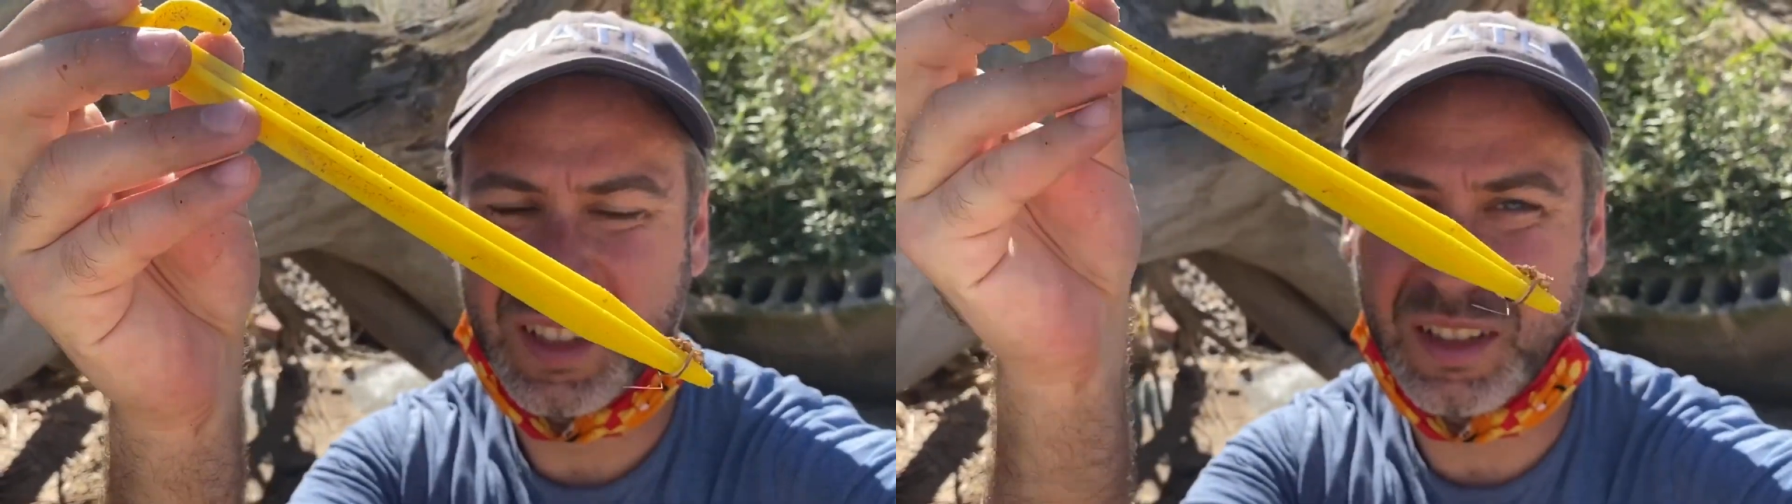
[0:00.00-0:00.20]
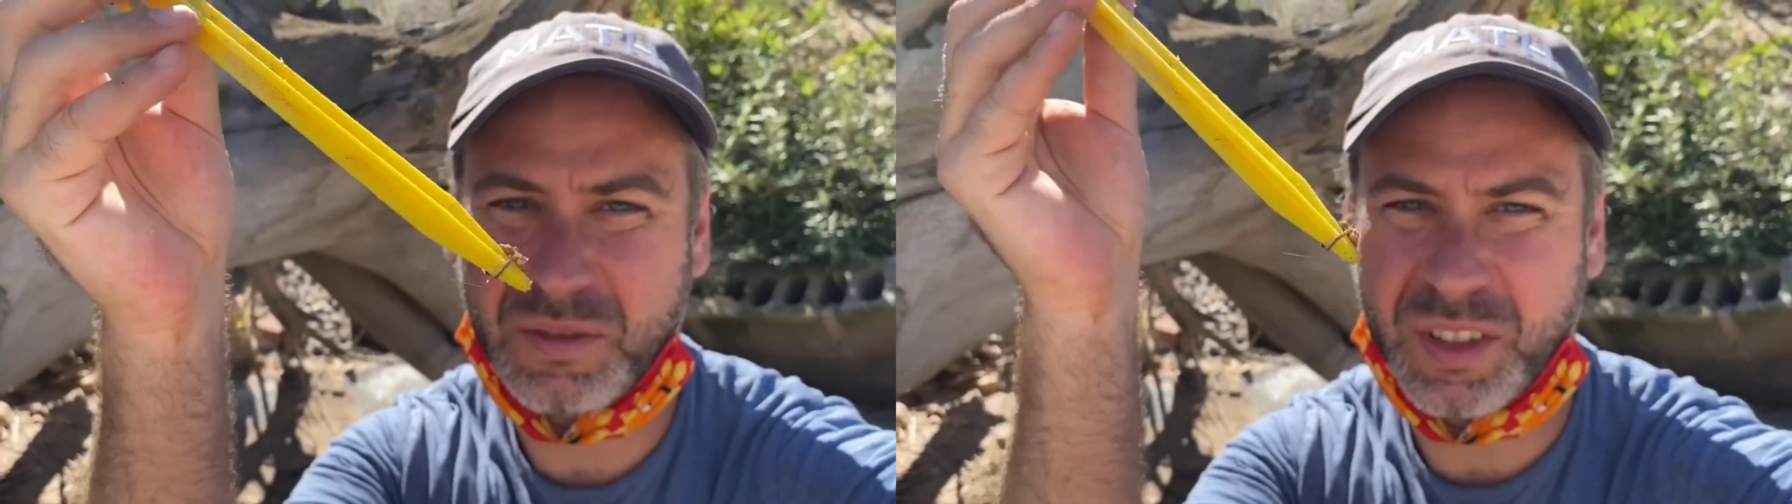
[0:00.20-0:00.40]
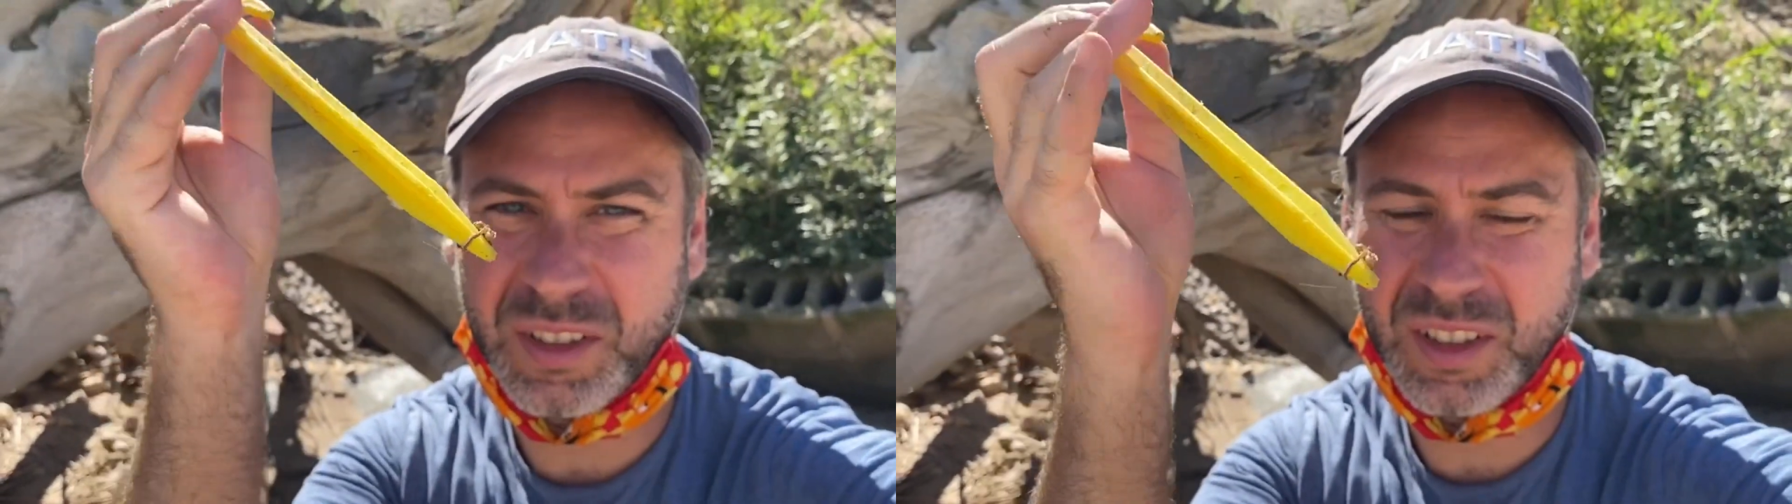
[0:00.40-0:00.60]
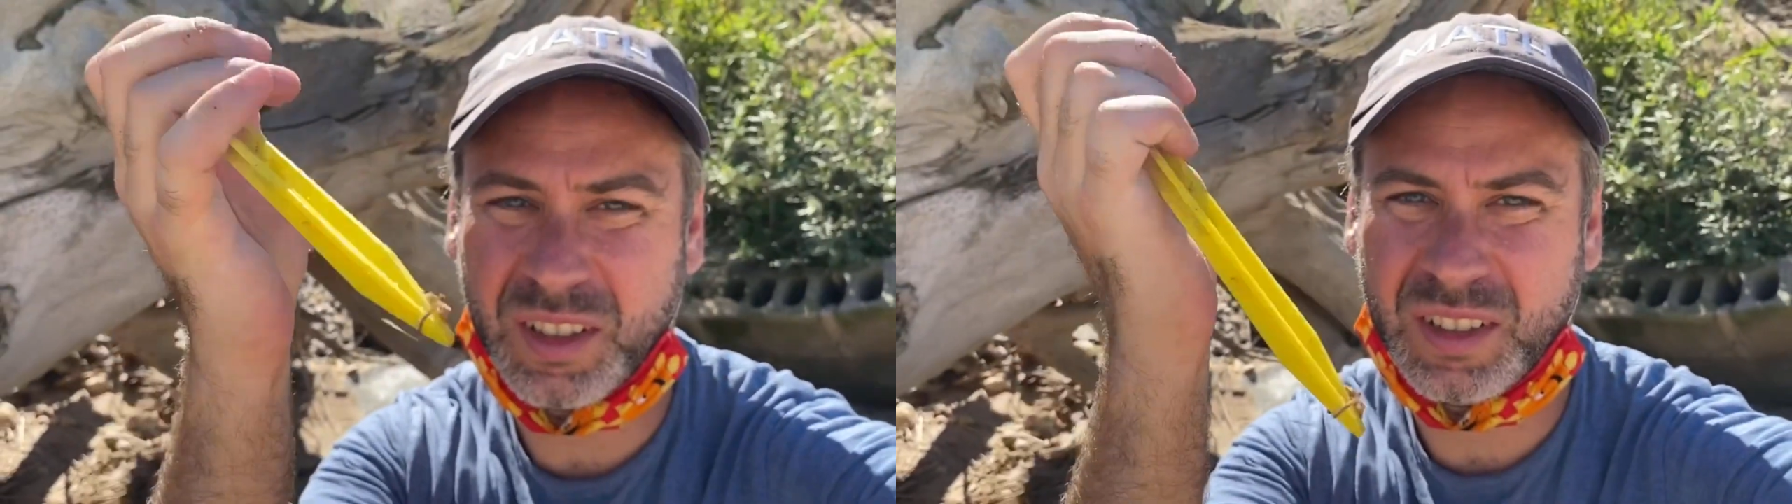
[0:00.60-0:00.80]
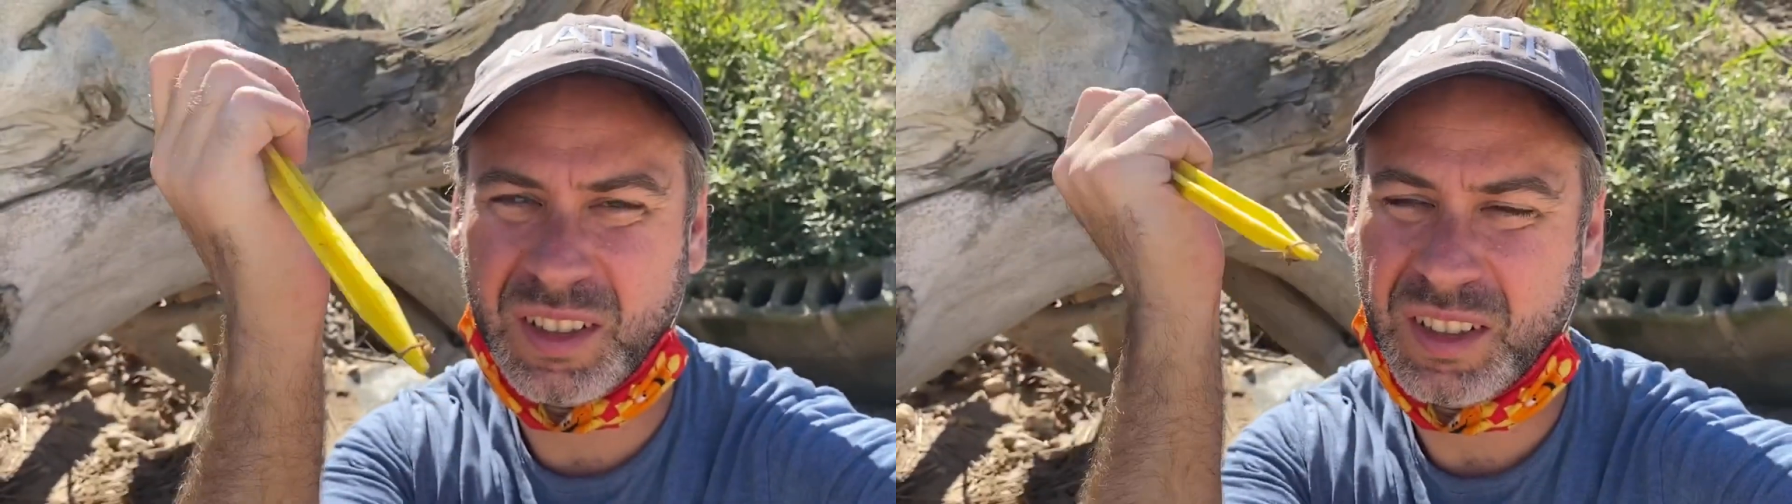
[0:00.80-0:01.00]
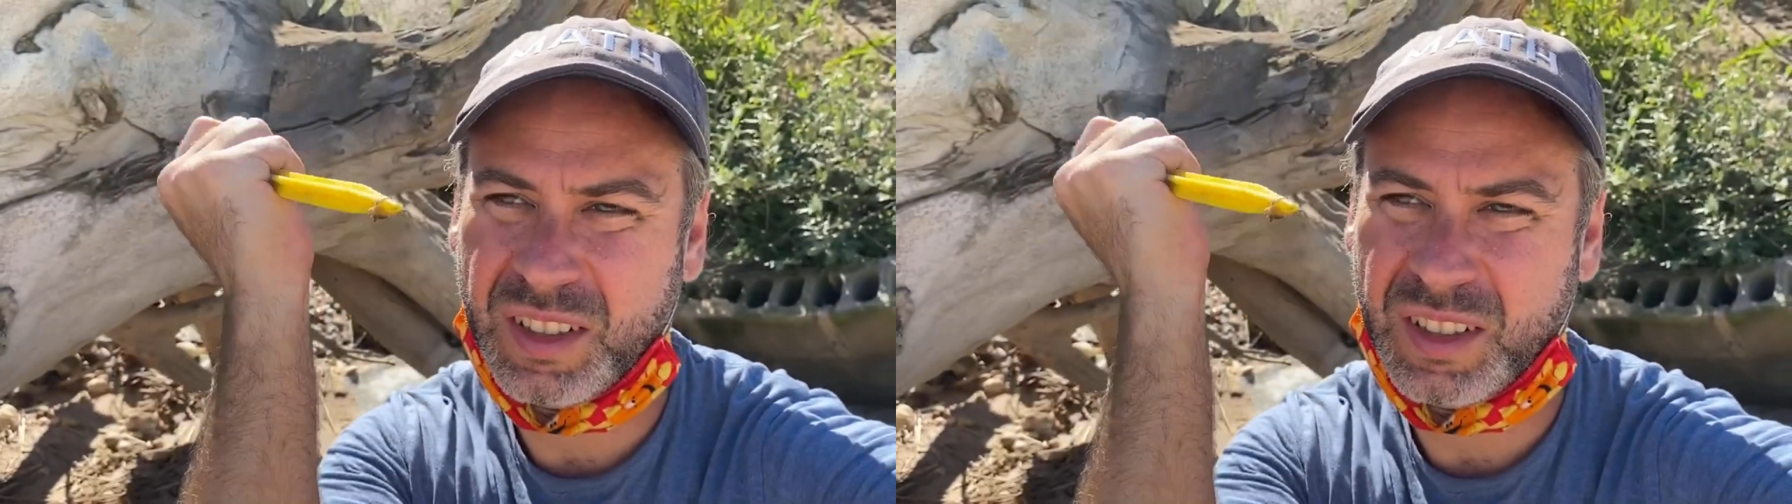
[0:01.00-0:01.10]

love hunting,